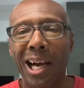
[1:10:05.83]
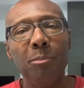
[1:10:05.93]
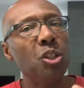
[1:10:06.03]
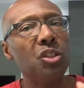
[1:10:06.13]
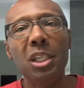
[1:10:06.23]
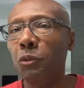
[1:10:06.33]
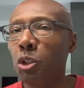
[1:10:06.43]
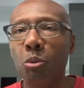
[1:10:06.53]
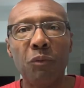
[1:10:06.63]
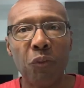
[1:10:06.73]
I'm just
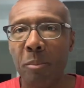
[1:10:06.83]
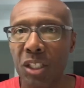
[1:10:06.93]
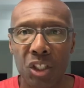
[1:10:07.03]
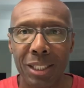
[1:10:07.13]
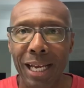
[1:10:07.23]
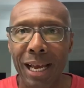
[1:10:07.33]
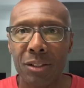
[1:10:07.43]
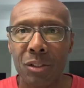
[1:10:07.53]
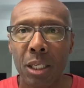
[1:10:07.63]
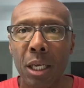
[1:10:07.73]
giving you information,
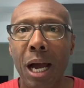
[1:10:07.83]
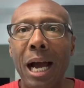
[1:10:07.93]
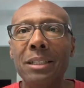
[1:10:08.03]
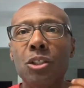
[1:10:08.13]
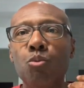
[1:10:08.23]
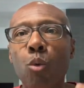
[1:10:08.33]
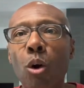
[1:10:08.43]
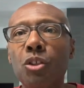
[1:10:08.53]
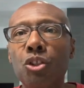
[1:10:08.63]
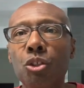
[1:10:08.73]
guys. I just
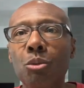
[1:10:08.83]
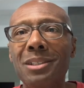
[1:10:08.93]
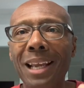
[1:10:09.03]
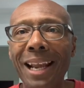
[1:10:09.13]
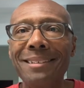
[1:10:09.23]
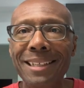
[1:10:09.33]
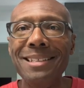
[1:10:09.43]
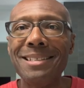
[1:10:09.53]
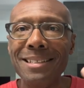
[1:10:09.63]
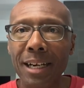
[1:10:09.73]
want you to take
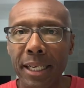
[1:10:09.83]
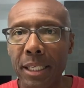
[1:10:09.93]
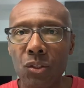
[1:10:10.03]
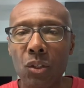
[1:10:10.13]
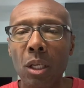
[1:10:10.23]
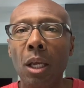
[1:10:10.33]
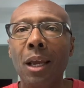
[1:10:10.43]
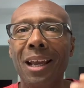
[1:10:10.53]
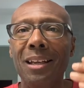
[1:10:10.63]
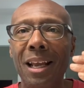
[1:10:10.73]
these nuggets
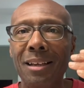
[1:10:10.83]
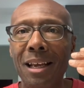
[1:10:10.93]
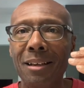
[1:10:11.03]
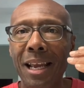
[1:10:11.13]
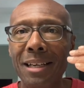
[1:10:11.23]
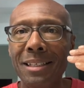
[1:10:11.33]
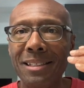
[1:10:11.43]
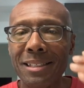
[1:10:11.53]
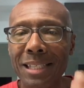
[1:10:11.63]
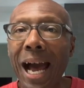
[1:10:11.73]
and
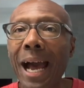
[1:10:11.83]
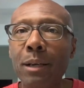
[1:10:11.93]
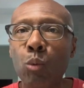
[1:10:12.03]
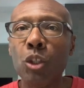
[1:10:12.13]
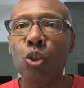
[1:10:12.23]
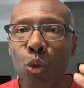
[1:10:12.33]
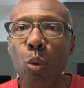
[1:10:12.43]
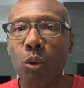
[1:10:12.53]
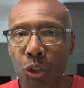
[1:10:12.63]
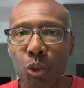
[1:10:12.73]
decide what you
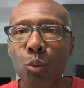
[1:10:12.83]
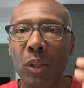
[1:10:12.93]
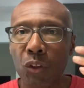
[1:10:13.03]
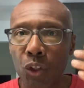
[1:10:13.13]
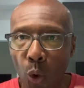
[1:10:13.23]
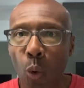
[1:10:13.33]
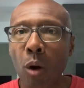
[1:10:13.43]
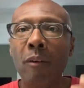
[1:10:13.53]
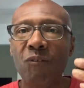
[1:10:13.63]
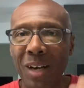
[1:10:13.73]
want to do with
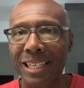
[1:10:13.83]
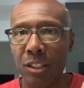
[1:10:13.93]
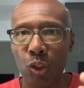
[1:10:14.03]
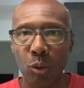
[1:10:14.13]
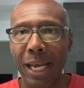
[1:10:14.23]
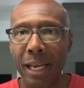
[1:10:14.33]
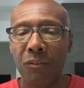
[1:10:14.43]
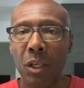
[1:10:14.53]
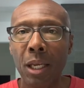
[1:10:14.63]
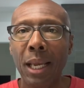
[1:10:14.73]
your financial
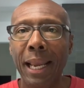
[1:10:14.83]
life.